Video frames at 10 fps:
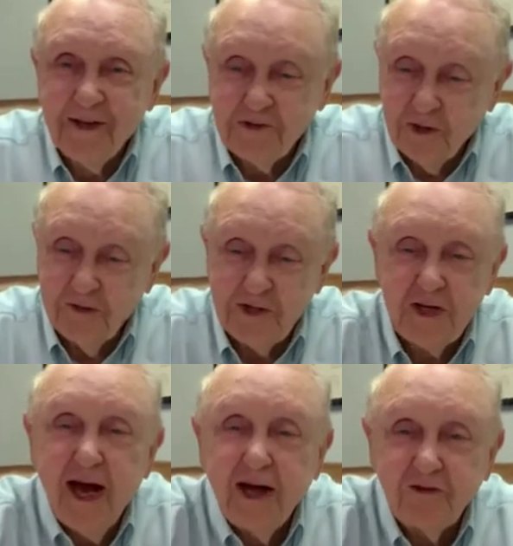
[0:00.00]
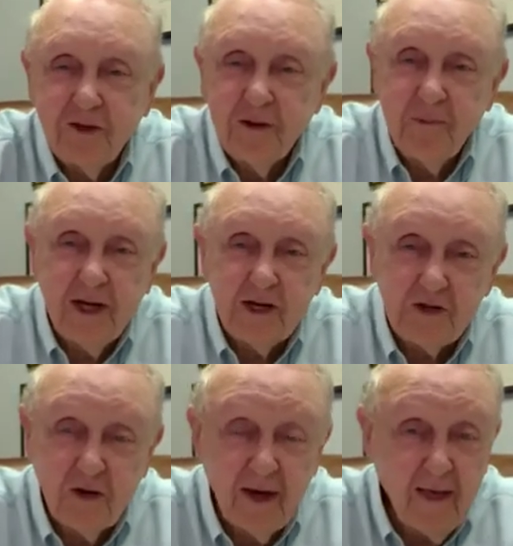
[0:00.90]
So these guys in the
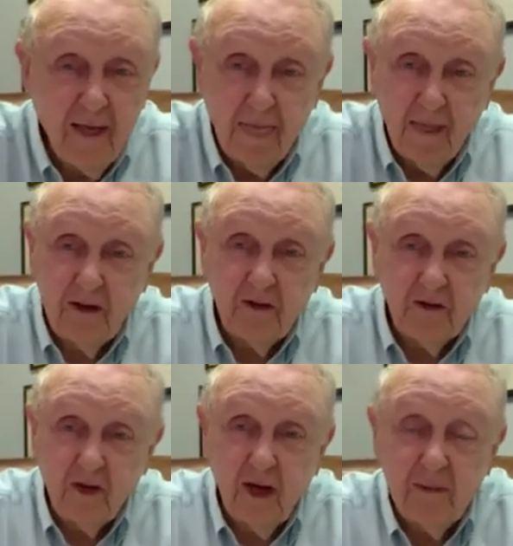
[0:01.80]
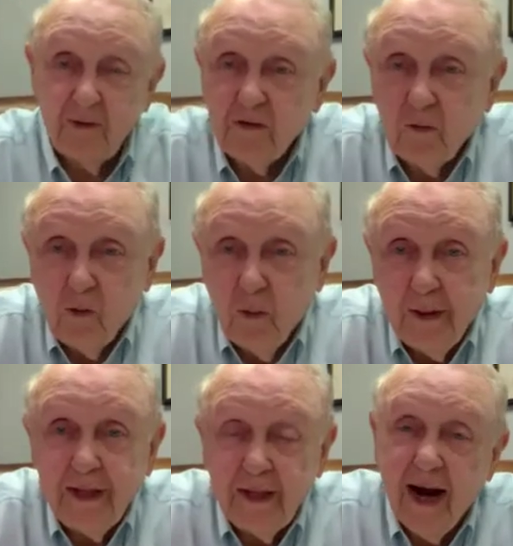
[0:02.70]
ministry, they just came and said, well, we
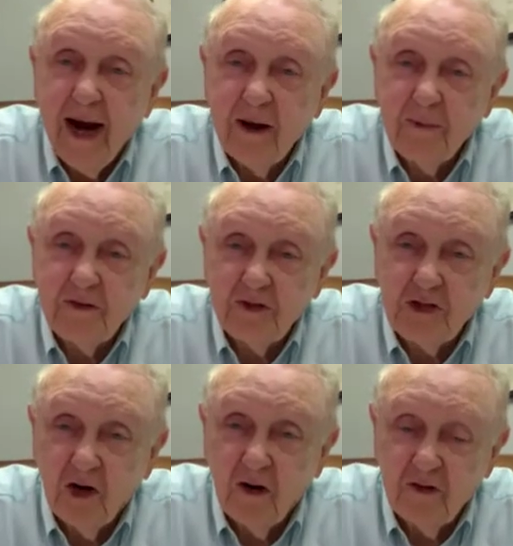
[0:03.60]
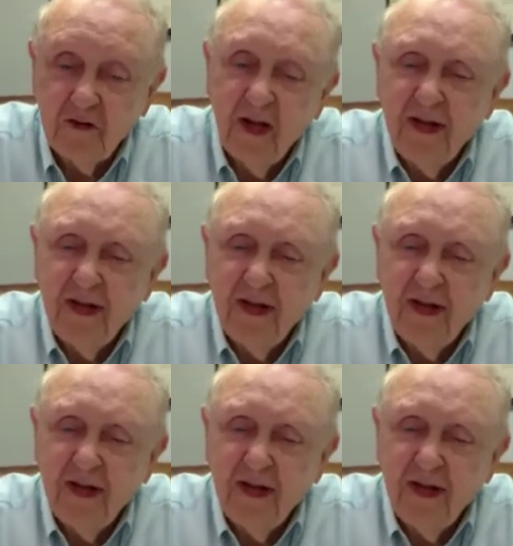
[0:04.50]
need to hire him at the church.